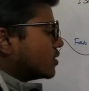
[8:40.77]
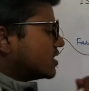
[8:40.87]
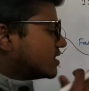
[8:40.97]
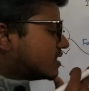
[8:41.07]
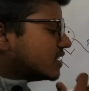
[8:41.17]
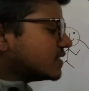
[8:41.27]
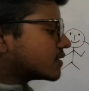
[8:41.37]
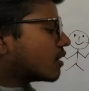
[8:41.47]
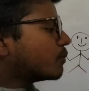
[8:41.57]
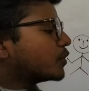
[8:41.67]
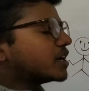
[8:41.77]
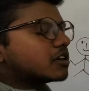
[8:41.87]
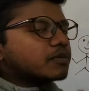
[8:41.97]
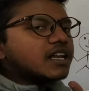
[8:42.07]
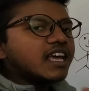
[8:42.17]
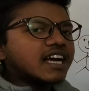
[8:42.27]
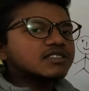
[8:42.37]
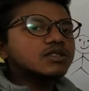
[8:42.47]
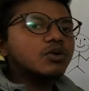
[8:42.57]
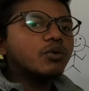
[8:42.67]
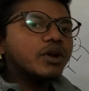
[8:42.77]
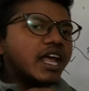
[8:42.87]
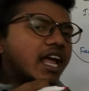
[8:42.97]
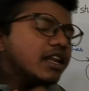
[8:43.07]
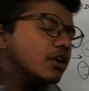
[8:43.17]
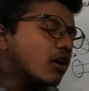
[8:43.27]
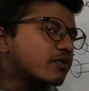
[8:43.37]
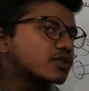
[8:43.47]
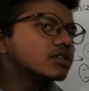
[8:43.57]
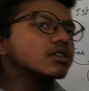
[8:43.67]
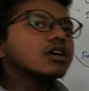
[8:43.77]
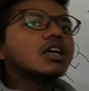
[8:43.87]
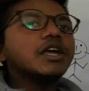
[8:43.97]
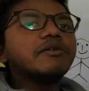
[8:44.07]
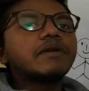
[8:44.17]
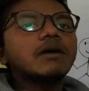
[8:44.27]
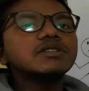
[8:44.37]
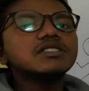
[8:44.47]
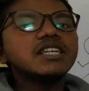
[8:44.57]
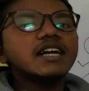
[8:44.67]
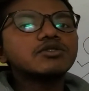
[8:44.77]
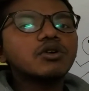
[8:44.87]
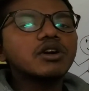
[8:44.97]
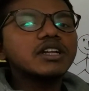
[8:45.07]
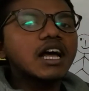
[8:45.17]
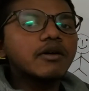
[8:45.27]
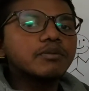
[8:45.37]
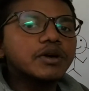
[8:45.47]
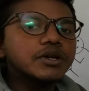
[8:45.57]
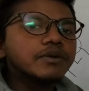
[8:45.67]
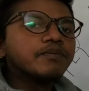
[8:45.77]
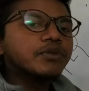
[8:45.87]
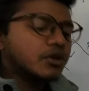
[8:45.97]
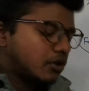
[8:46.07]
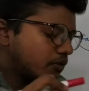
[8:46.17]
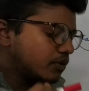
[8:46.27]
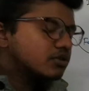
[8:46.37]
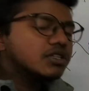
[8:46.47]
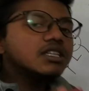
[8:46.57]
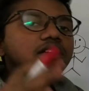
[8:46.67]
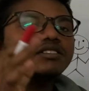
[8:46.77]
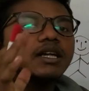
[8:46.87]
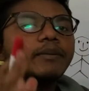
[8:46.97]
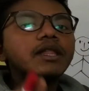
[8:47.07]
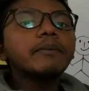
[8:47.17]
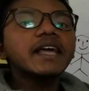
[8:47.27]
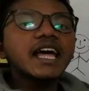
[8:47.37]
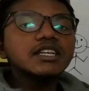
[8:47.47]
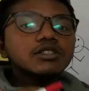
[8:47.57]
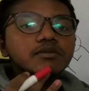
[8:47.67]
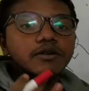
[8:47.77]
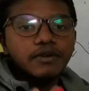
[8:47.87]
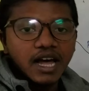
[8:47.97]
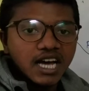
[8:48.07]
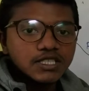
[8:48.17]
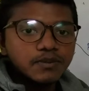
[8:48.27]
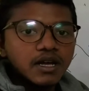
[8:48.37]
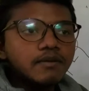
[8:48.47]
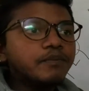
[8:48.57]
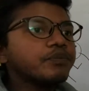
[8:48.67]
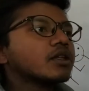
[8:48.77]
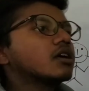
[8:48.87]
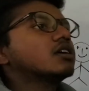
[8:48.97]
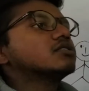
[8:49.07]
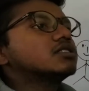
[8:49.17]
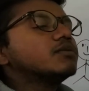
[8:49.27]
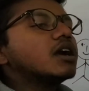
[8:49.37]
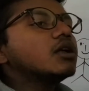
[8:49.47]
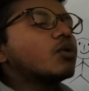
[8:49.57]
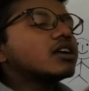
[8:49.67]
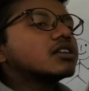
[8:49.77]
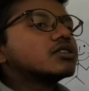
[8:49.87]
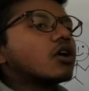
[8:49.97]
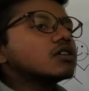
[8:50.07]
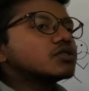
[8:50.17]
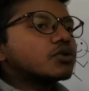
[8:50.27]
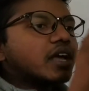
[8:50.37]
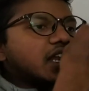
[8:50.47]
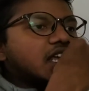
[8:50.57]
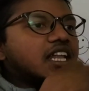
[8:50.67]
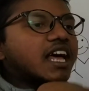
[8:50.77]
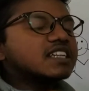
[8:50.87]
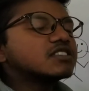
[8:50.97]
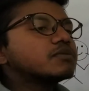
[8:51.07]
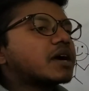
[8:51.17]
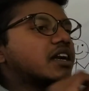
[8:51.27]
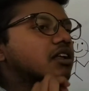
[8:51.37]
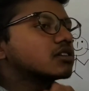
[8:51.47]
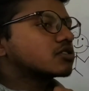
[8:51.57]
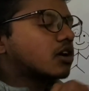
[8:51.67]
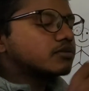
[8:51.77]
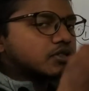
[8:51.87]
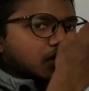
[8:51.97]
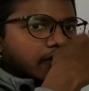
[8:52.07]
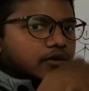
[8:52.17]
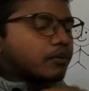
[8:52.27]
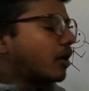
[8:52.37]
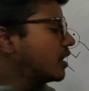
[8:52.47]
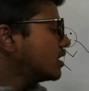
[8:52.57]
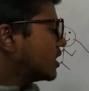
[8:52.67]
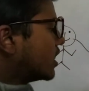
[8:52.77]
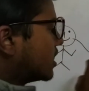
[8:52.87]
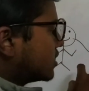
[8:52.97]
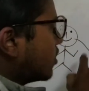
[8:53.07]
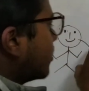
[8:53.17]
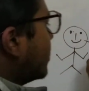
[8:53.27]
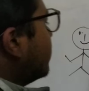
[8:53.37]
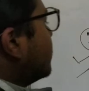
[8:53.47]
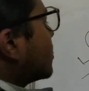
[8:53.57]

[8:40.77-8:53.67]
this component mainly acts on any of the inflammation that's occur in our body. If you see the mechanism of asthma, similarly what? The dust or any inhalation particles comes in our body. Now if we